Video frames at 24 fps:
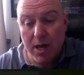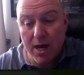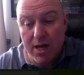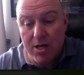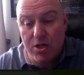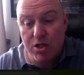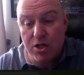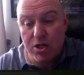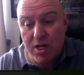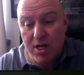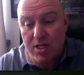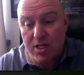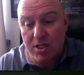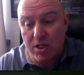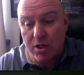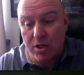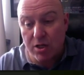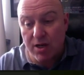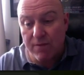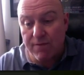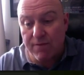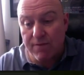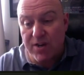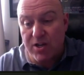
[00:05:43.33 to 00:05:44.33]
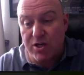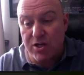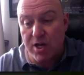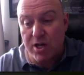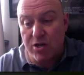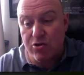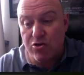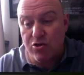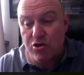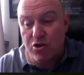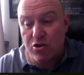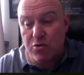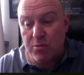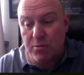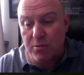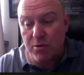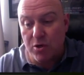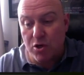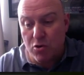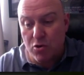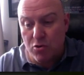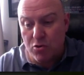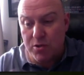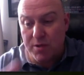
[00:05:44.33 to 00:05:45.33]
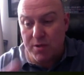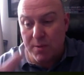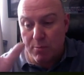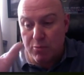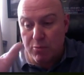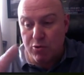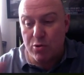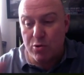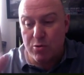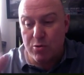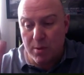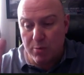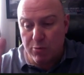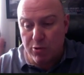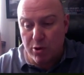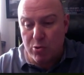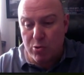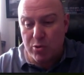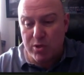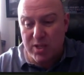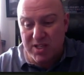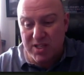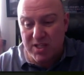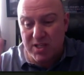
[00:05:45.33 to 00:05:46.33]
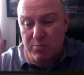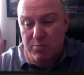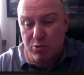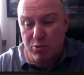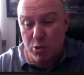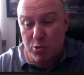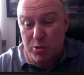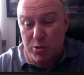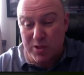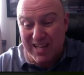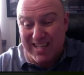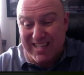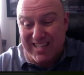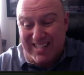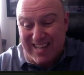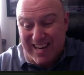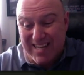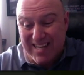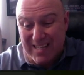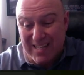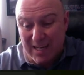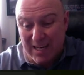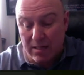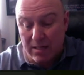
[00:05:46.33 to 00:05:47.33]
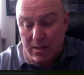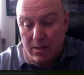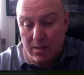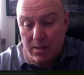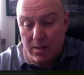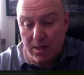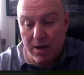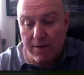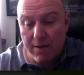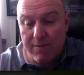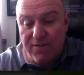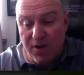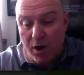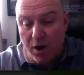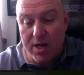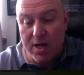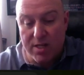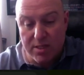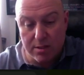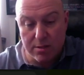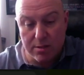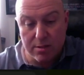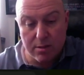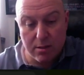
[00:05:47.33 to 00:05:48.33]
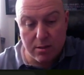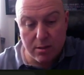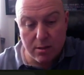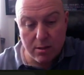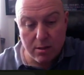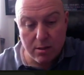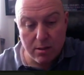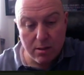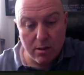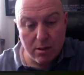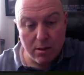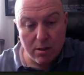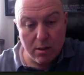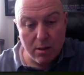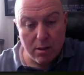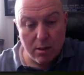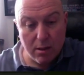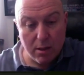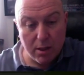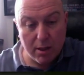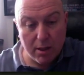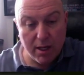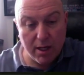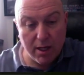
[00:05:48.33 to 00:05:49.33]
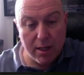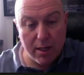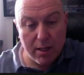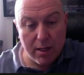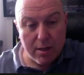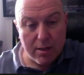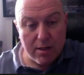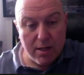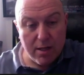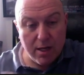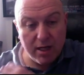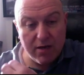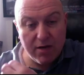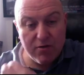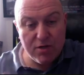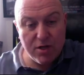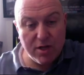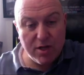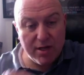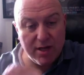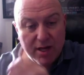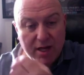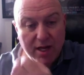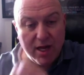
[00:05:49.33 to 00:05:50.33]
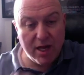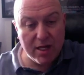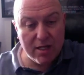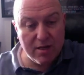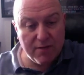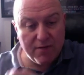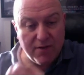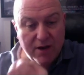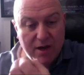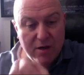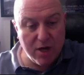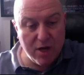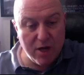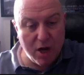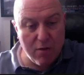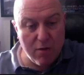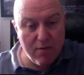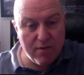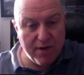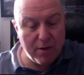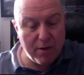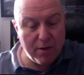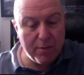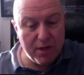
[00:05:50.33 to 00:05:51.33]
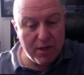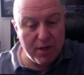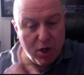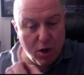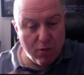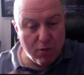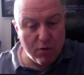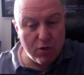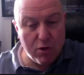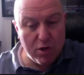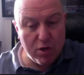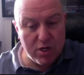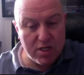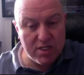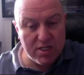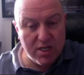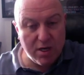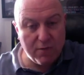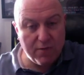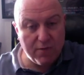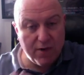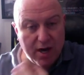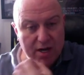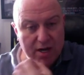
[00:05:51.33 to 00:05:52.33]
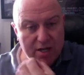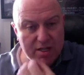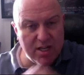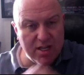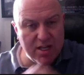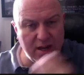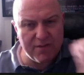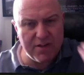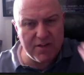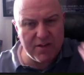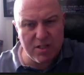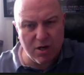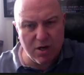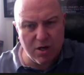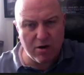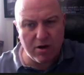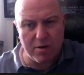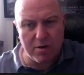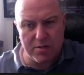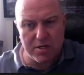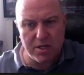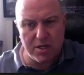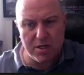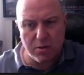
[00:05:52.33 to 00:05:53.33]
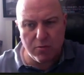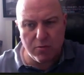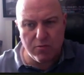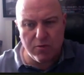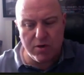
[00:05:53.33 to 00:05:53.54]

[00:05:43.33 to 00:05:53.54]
Engineers conduct feature engineering using the processors process data. Advisors. Okay, now it gives you that thing, undervalued, overvalued, but the Oracle itself, I just love these diagrams they do.